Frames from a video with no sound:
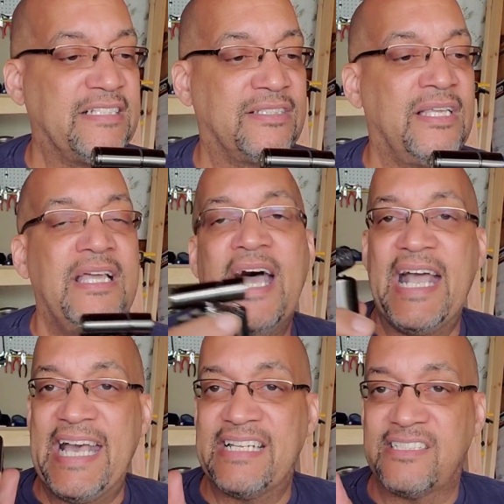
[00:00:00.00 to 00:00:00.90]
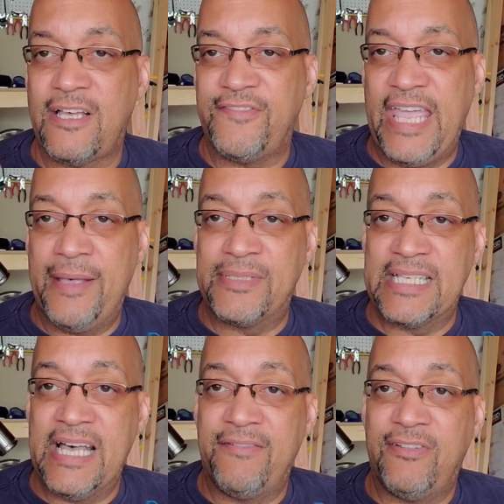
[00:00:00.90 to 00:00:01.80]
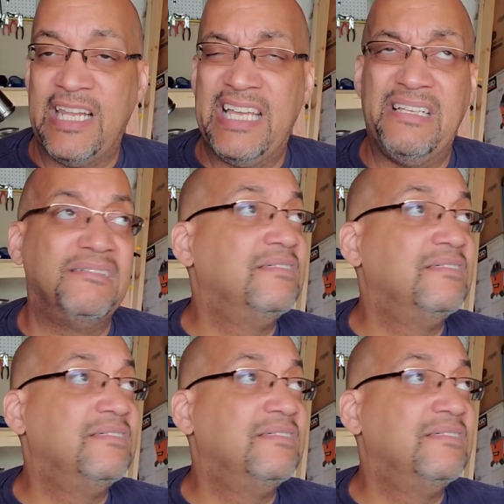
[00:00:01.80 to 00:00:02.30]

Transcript: I got this off of Amazon for like